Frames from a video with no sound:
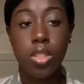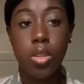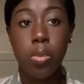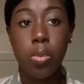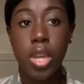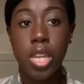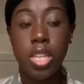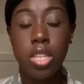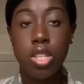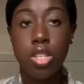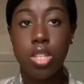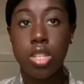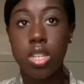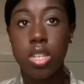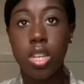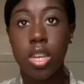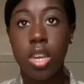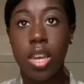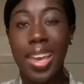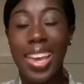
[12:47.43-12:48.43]
which
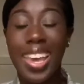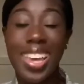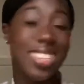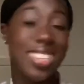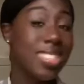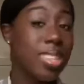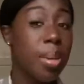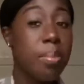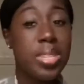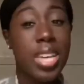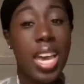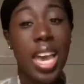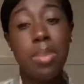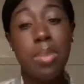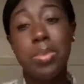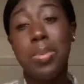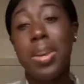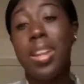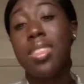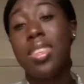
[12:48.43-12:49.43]
is
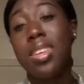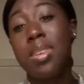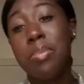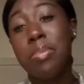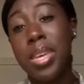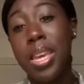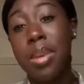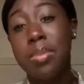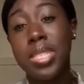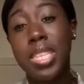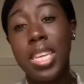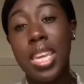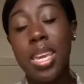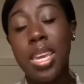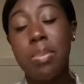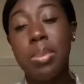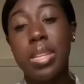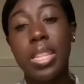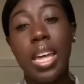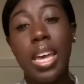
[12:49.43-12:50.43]
sometimes better than
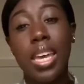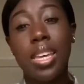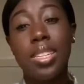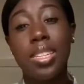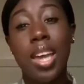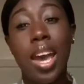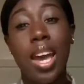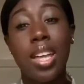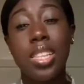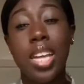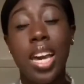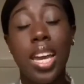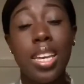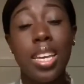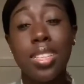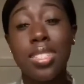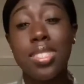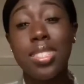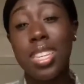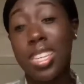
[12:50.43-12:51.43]
BMT, but like not
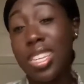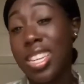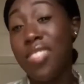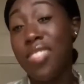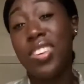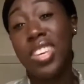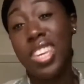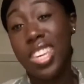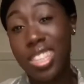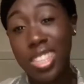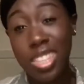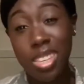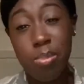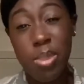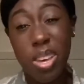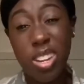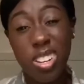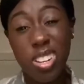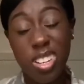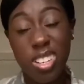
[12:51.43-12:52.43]
like significantly
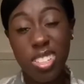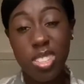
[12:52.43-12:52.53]
better.